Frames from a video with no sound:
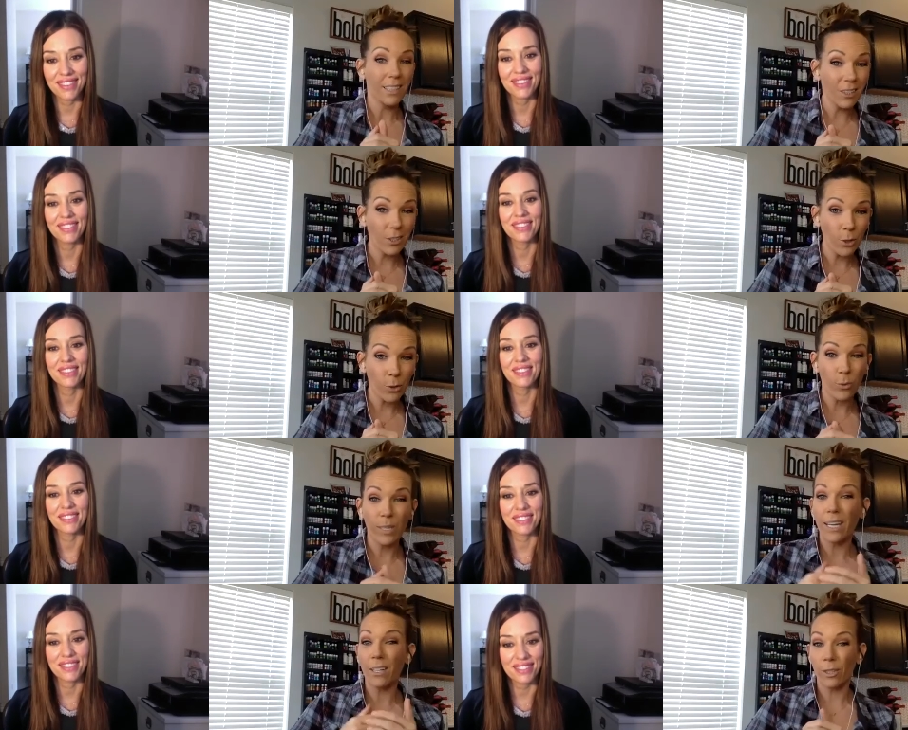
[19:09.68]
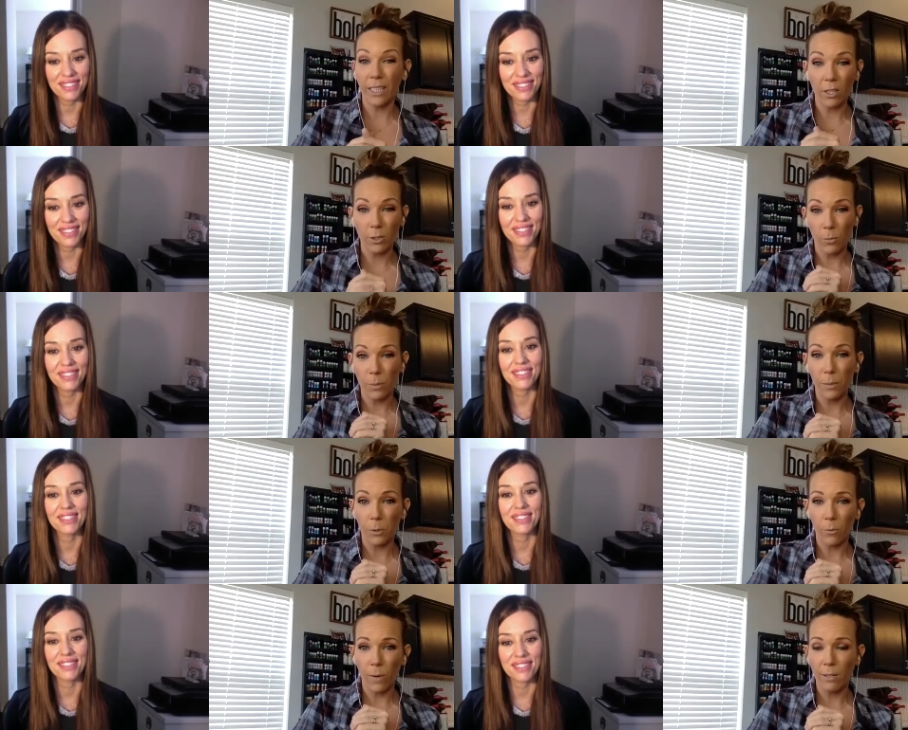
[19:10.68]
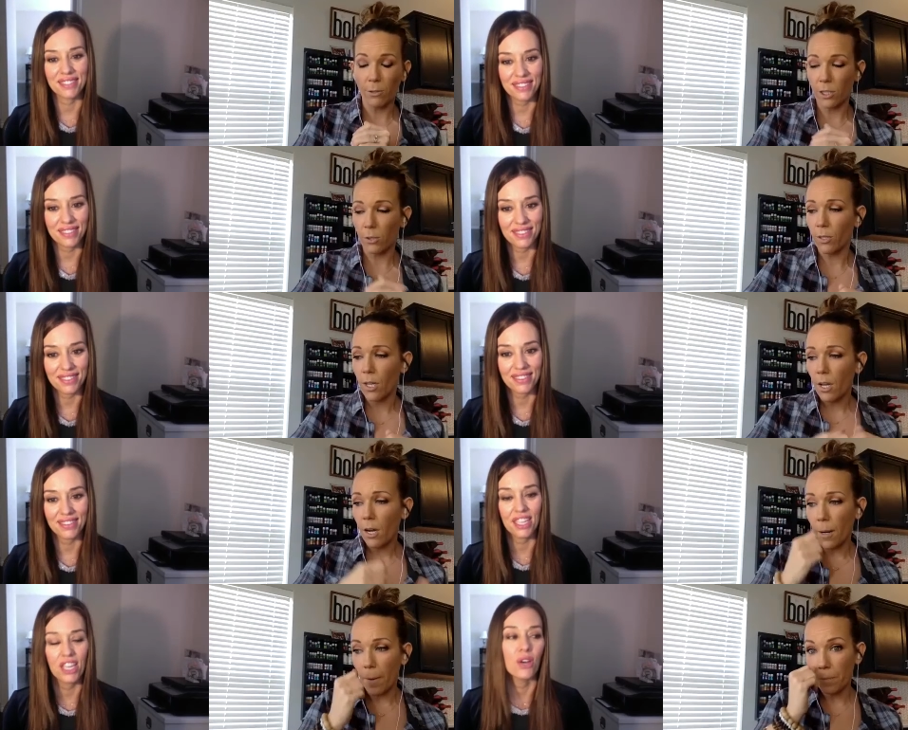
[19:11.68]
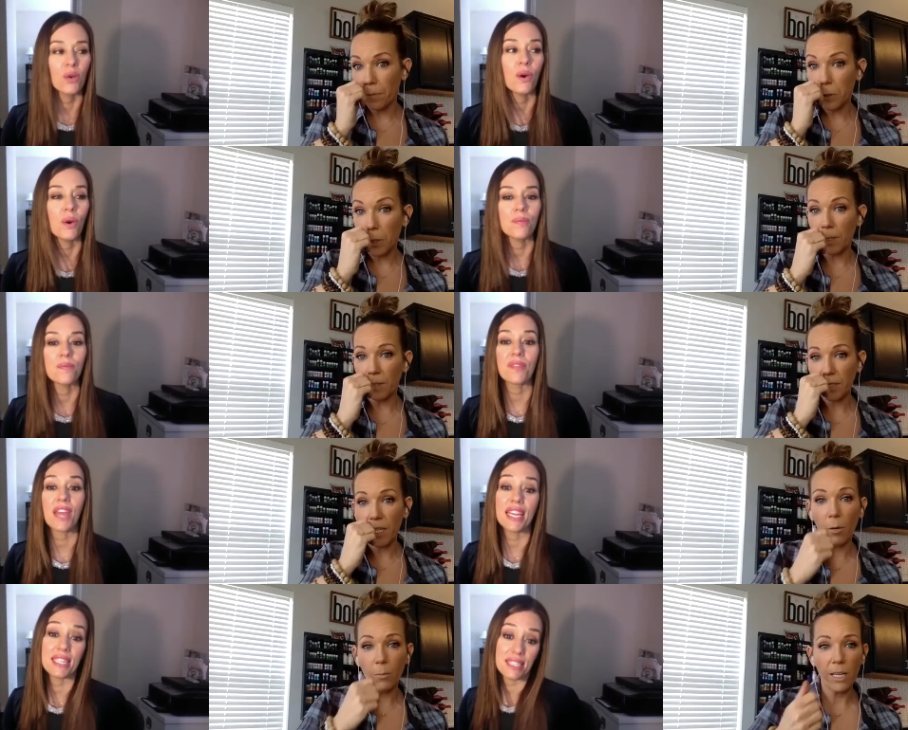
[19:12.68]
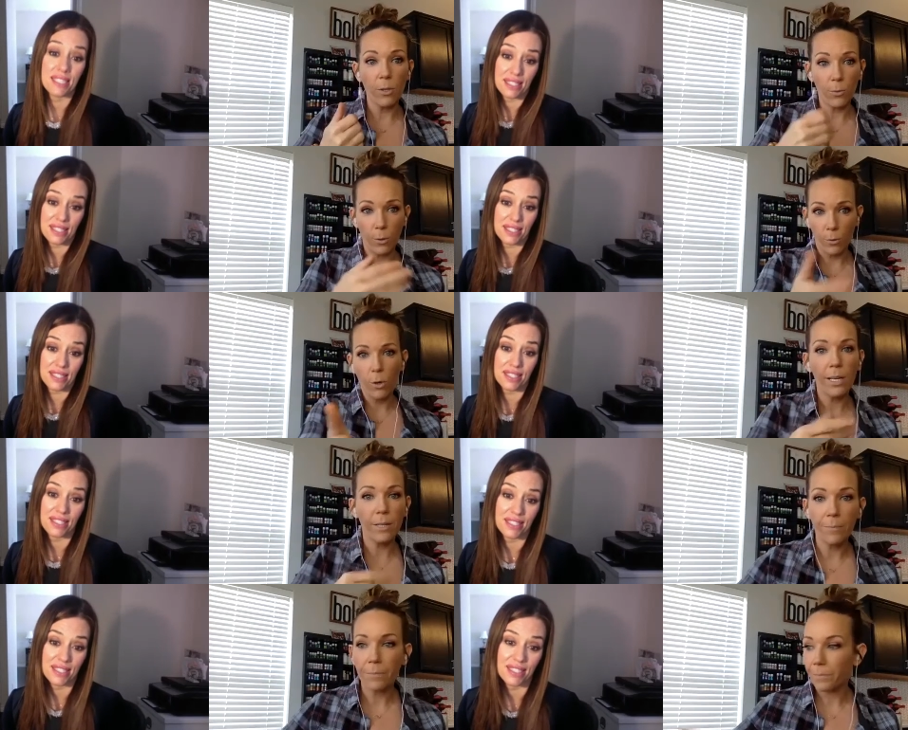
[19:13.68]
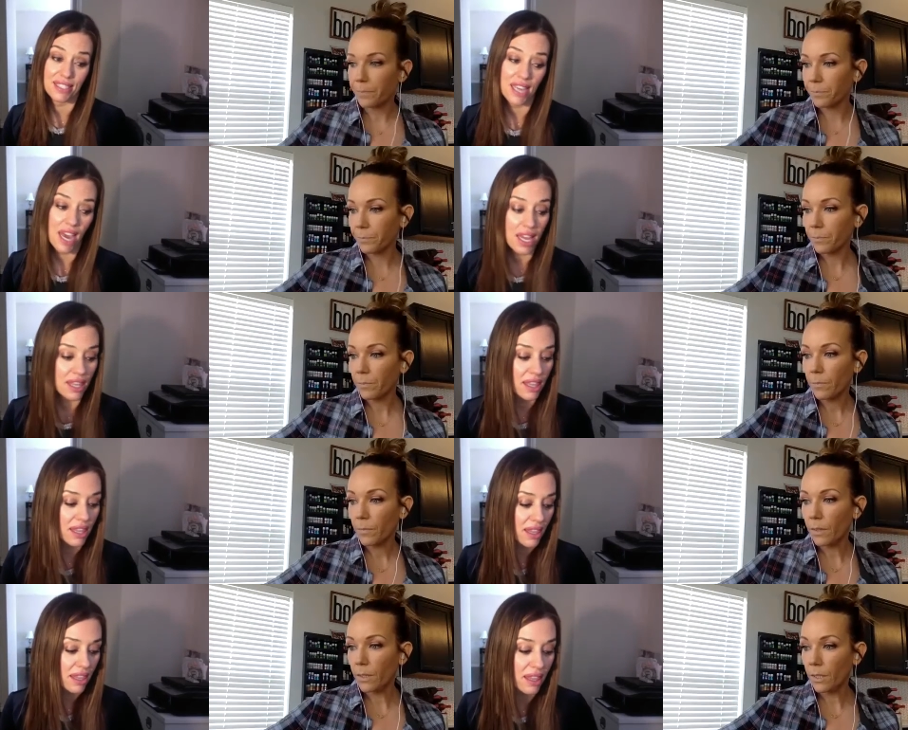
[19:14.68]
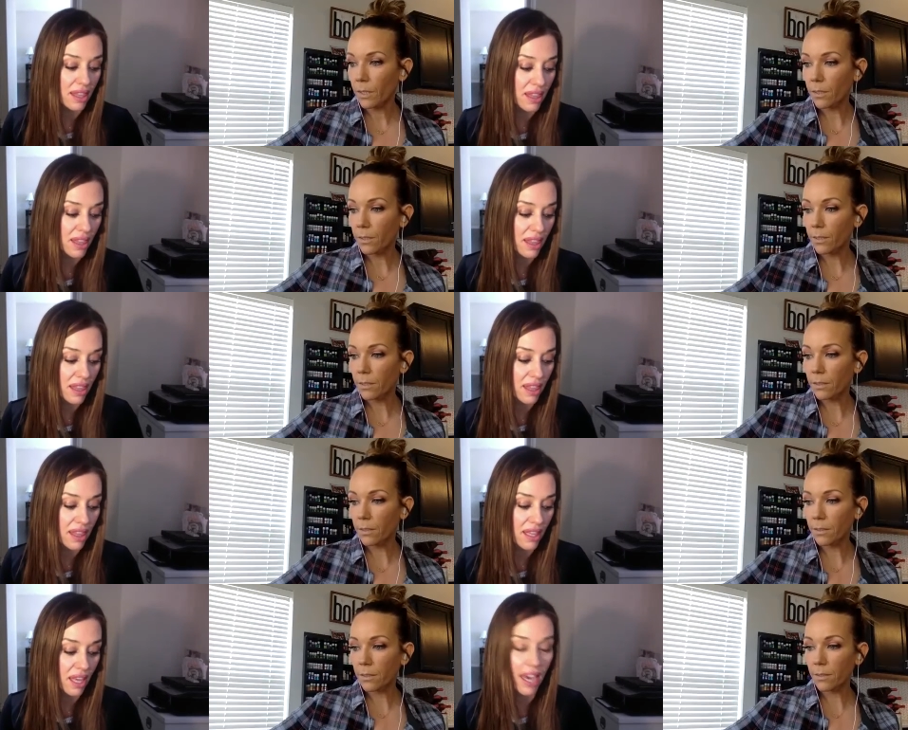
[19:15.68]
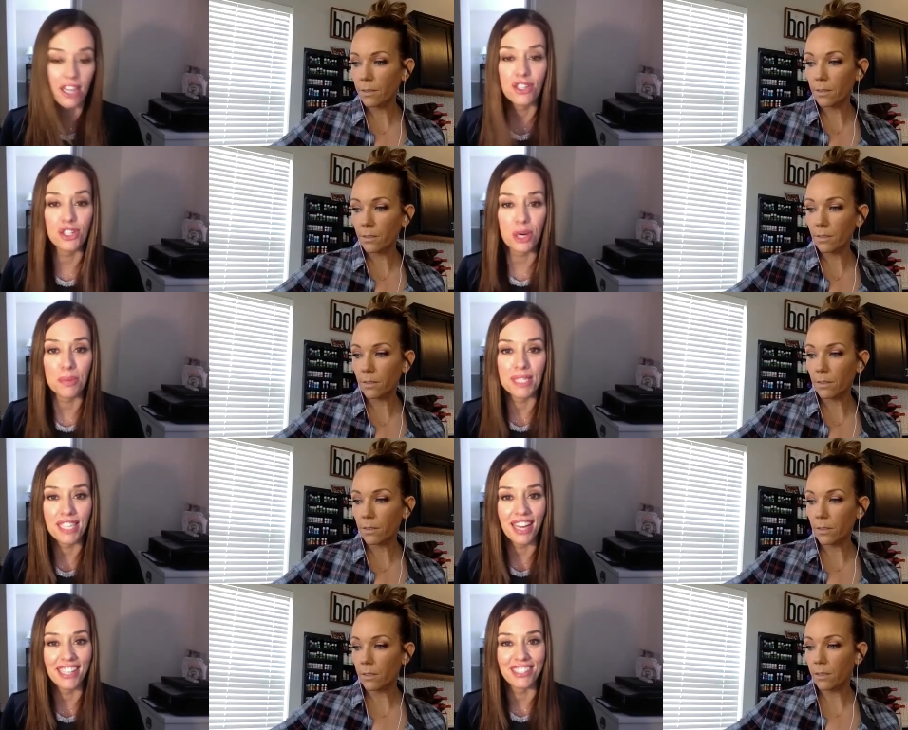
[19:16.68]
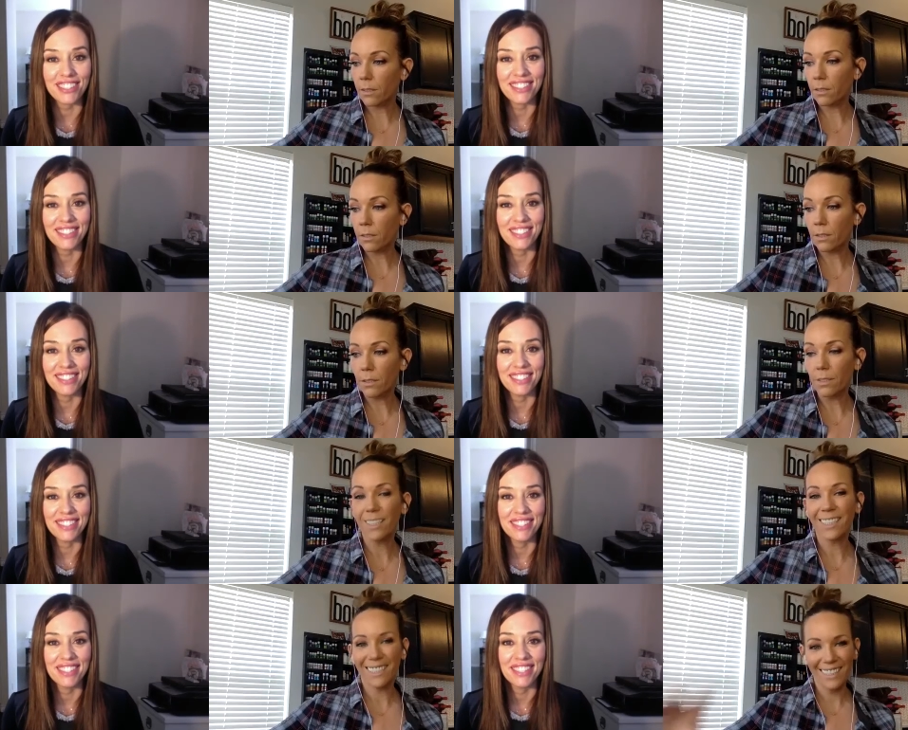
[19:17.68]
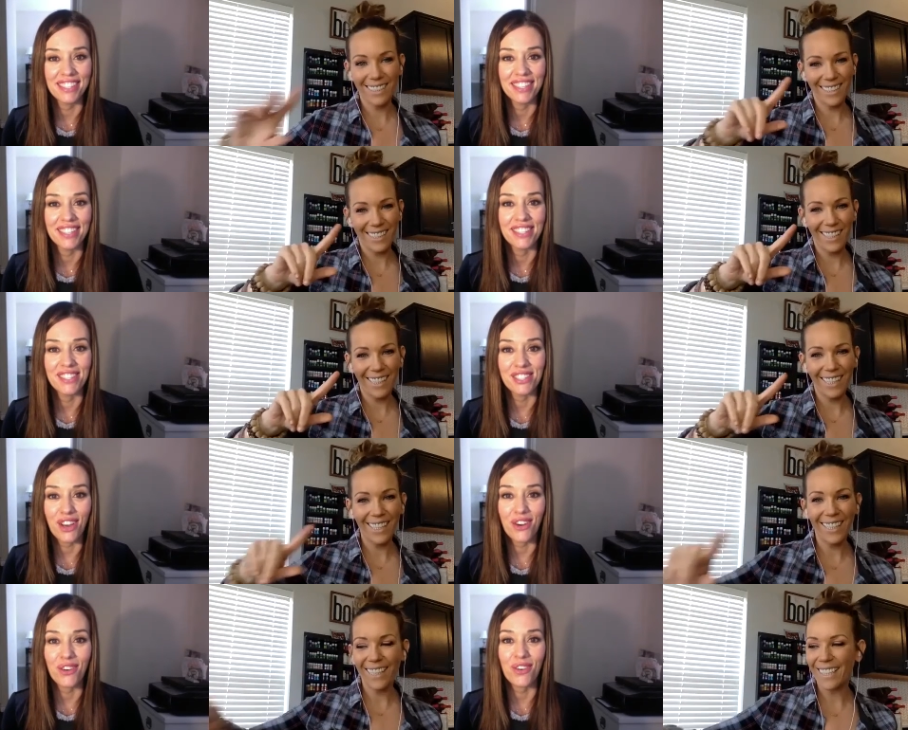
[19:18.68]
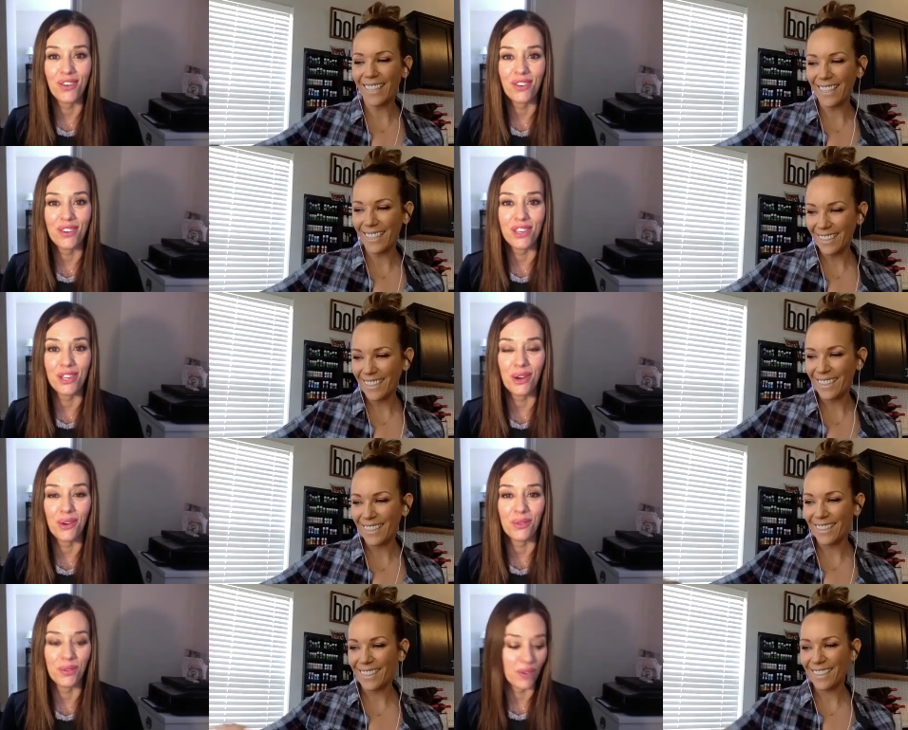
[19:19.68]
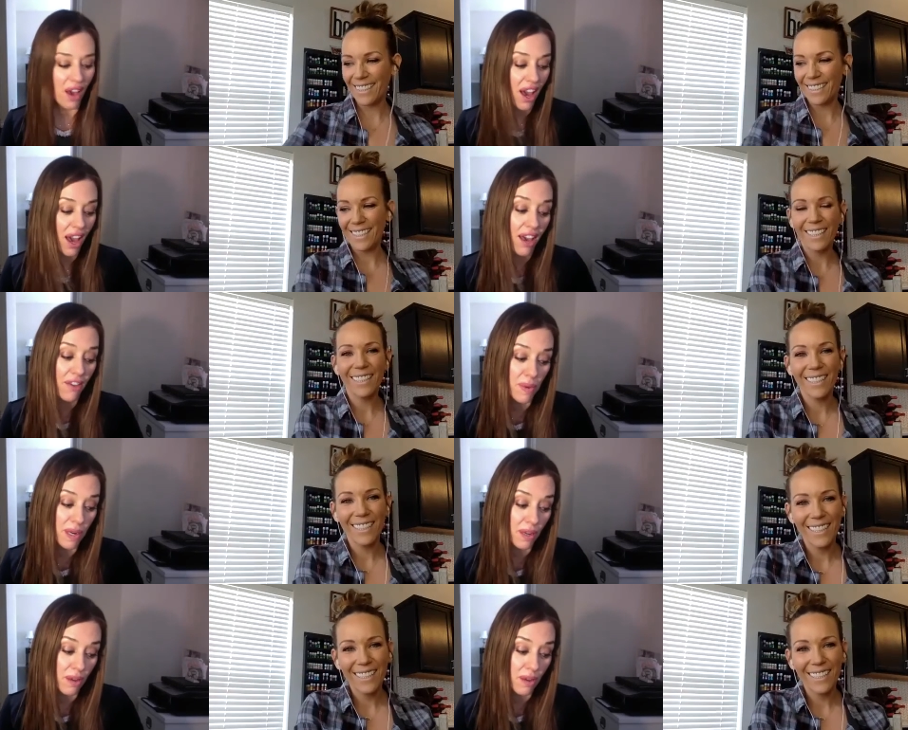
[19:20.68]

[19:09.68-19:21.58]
Speaker 1: lean on your creator lean on your people around you um, to to help get you through go ahead
Speaker 2: and iron sharpens iron yeah. so you know I, have